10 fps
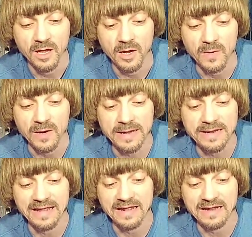all right?
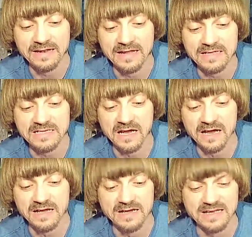And that's
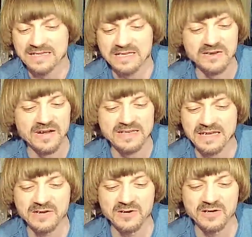uh, it's either
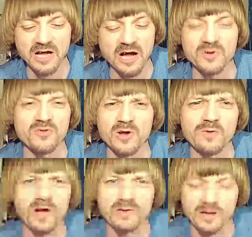eighteen or an up or
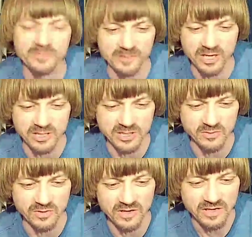twenty-one or up, I'm not
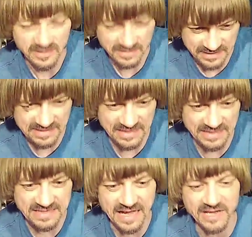sure. That's in
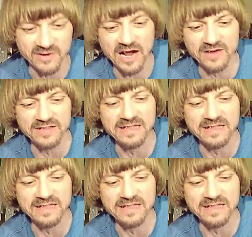Cincinnati, Ohio.